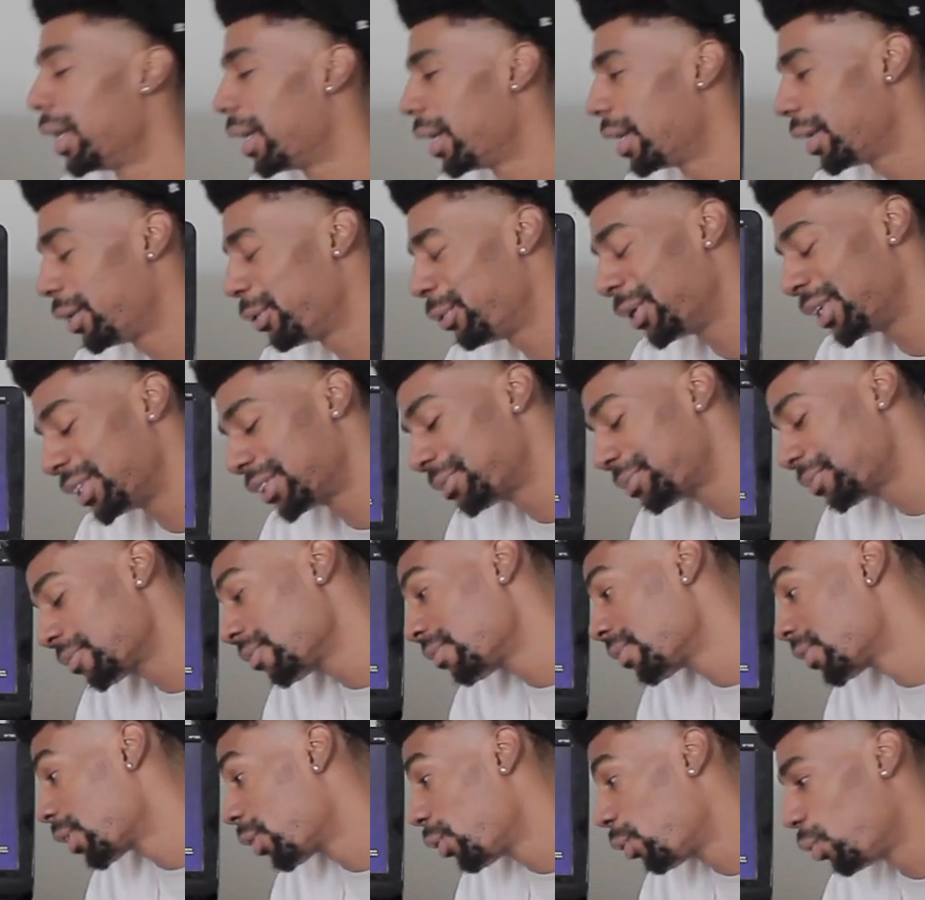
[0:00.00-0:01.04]
Anyway,
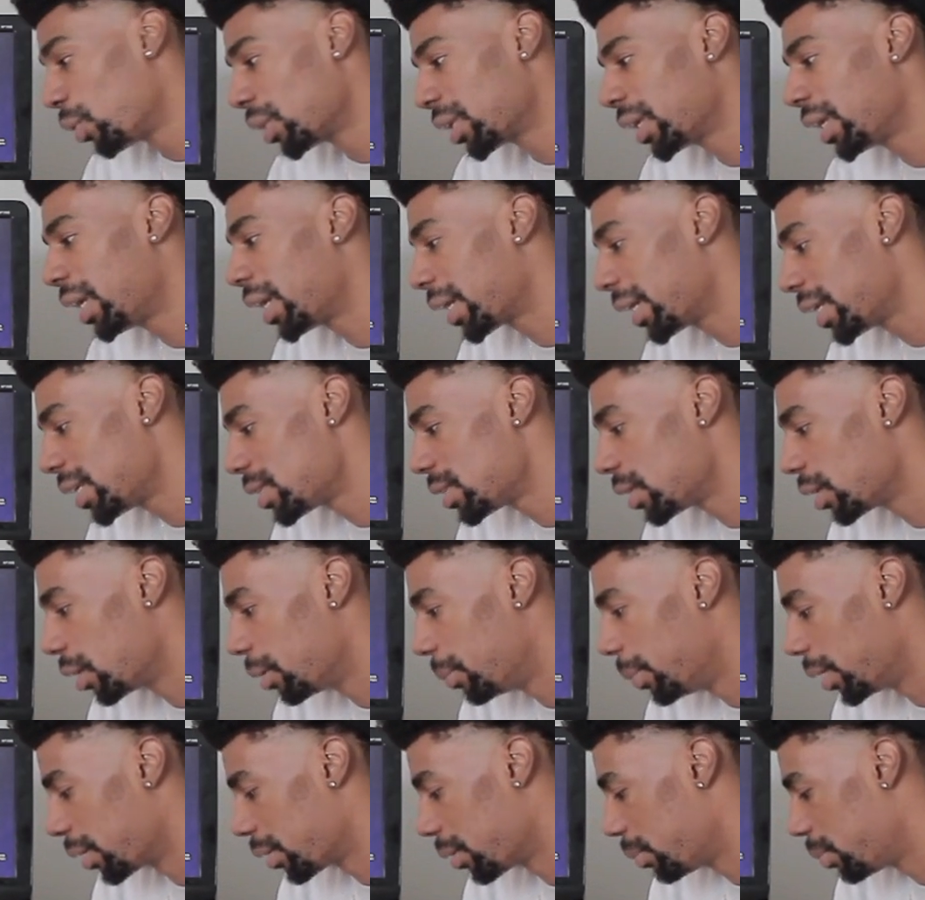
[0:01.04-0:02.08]
one thing I can tell you
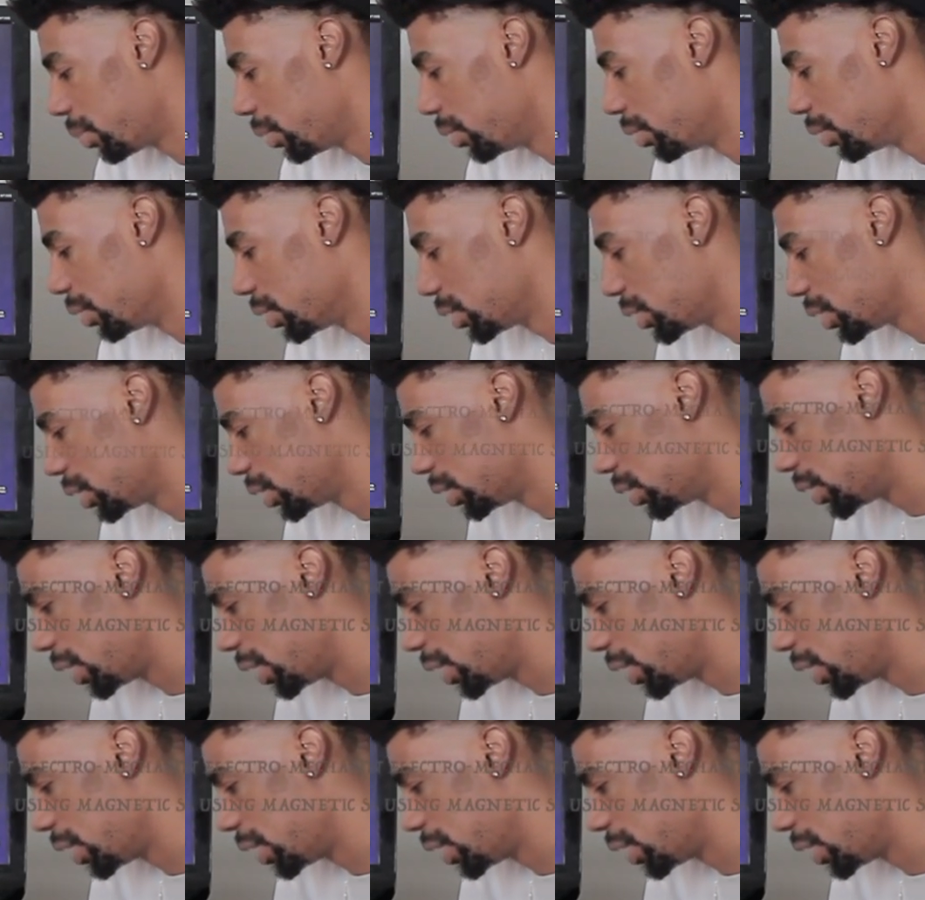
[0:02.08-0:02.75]
about computers is